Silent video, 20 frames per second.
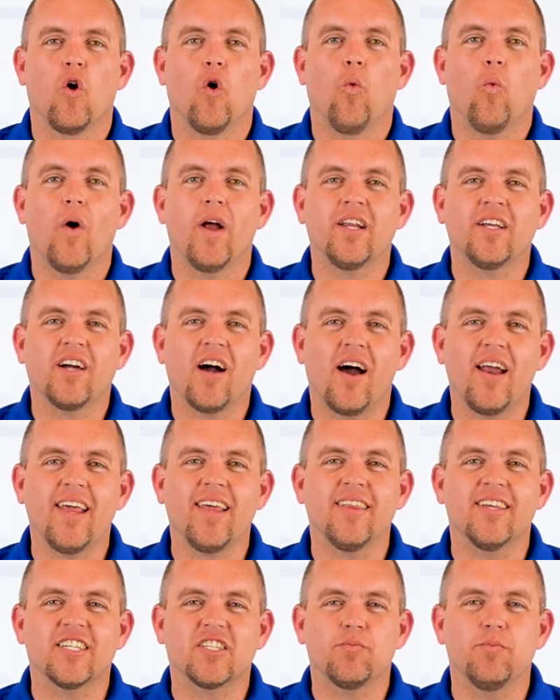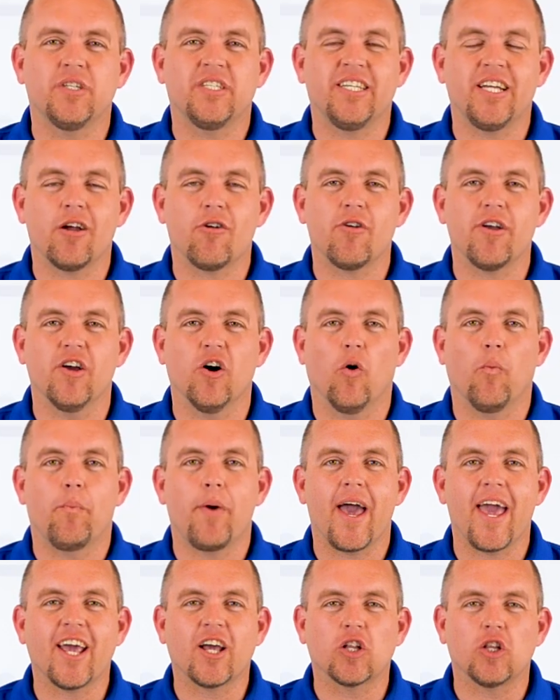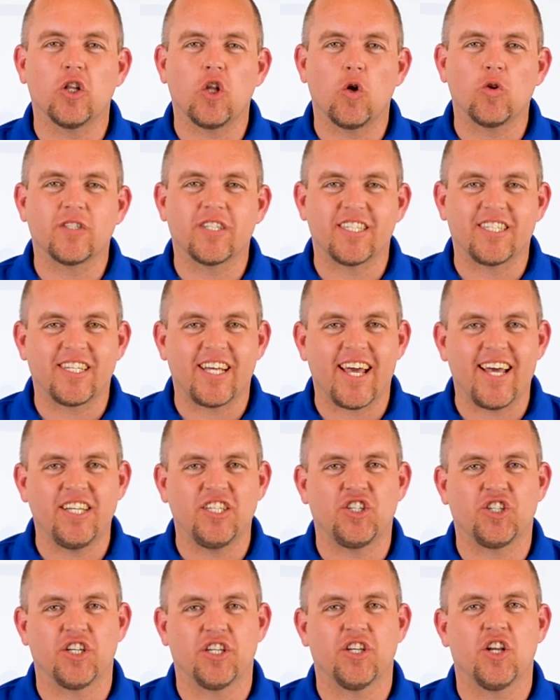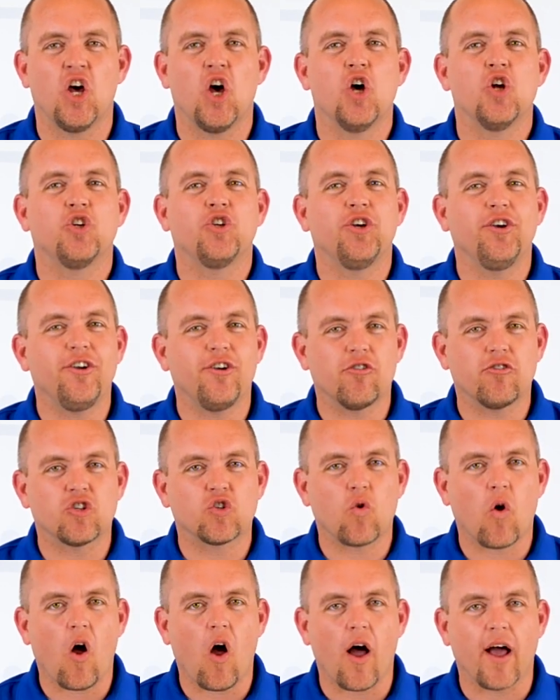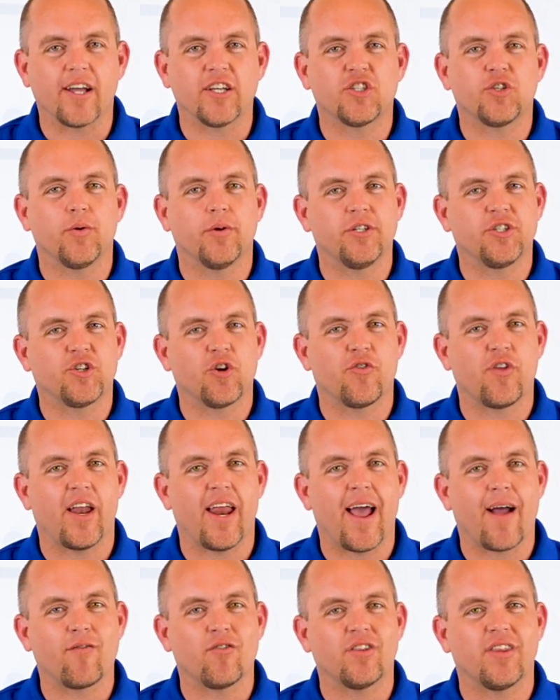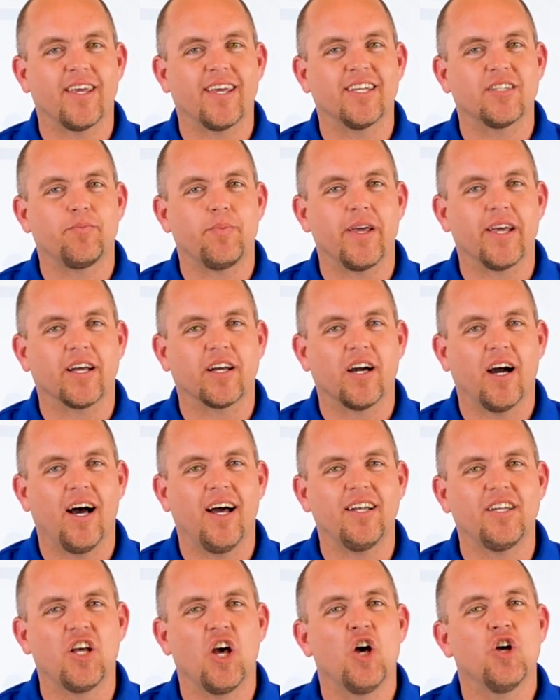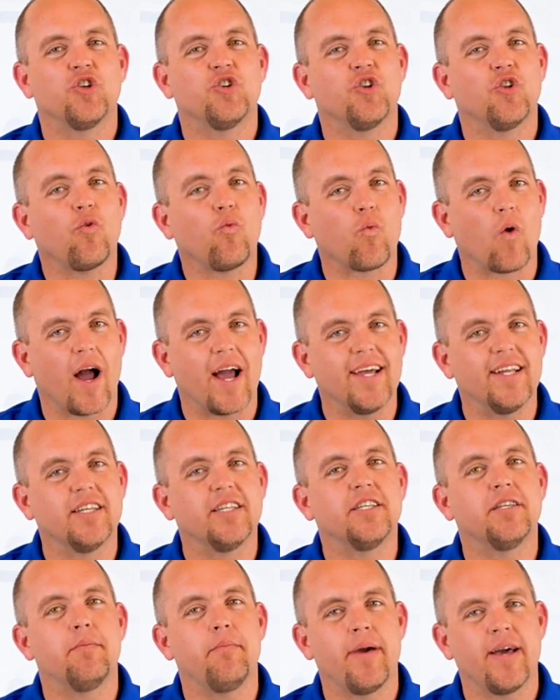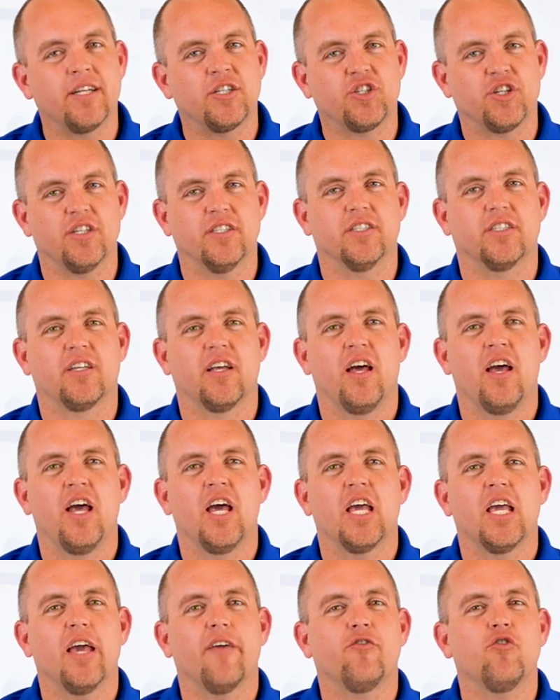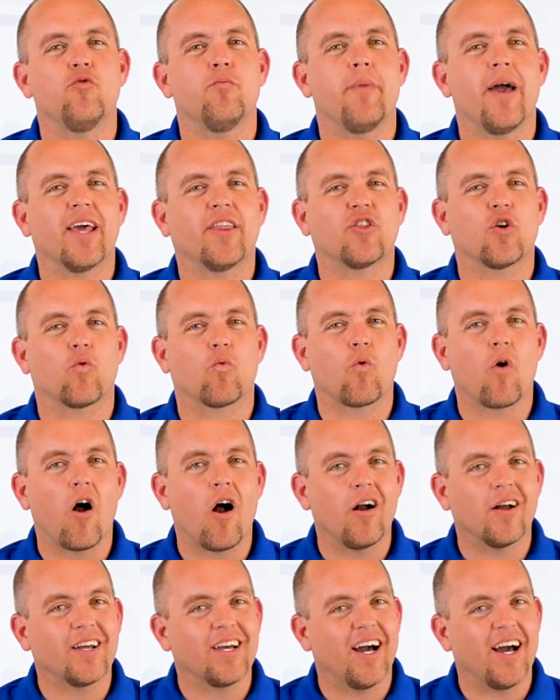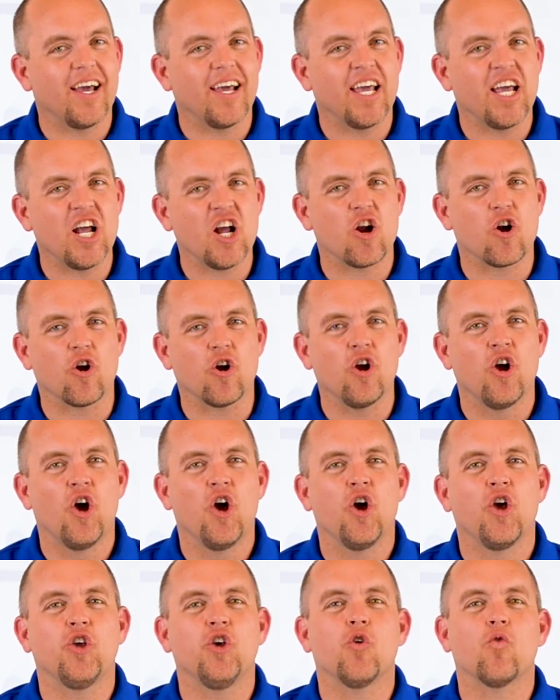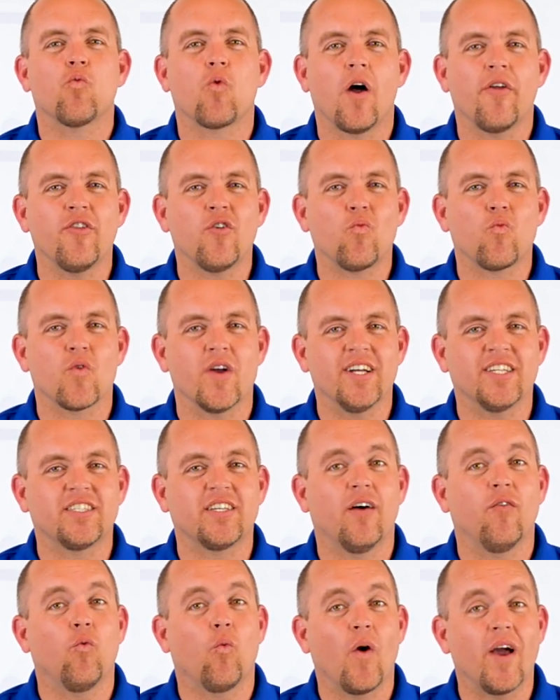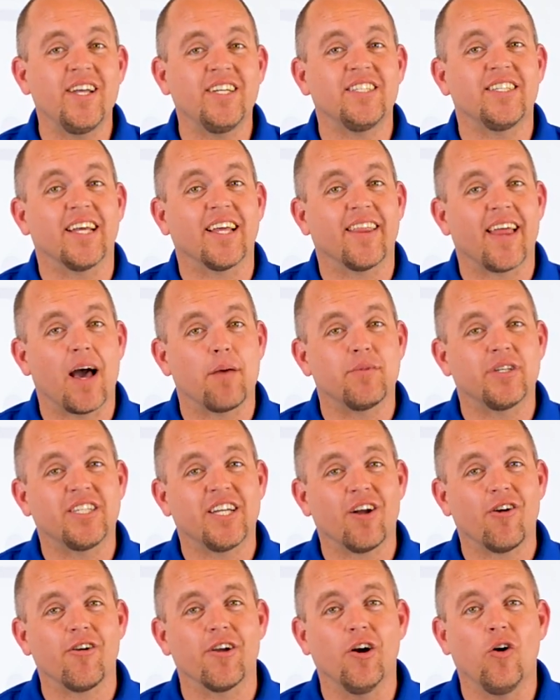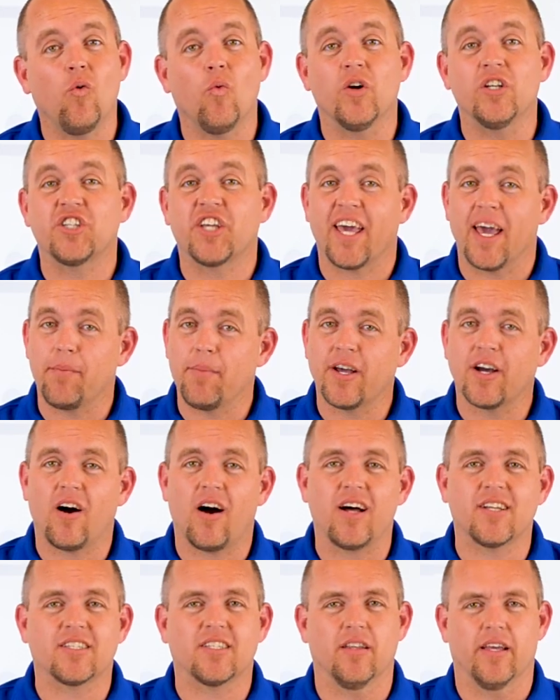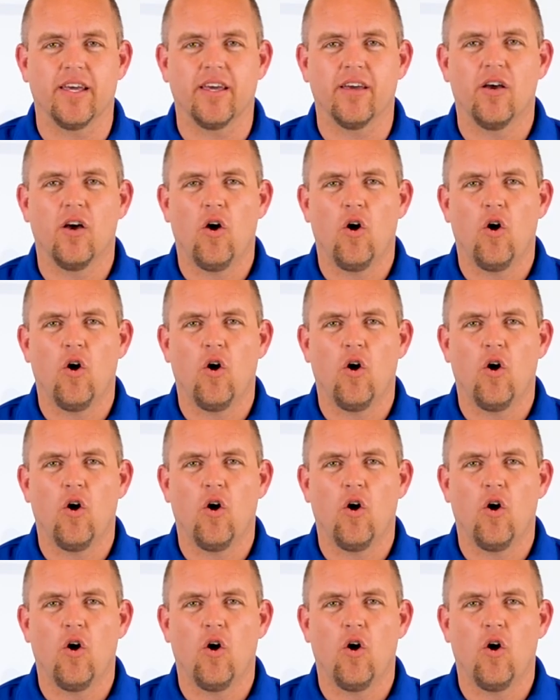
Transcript: When cutting this material, pay close attention to your drawings to ensure that everything is being cut to the right dimensions. If you make the wrong cut here, you run the risk of wasting that material, which can be costly.